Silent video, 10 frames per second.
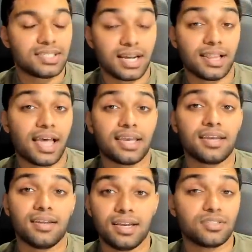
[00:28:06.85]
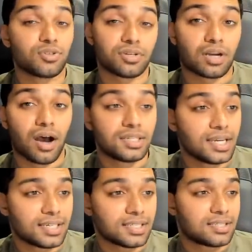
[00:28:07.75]
and I like it in certain
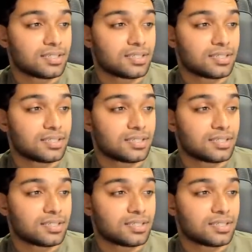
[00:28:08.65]
contexts,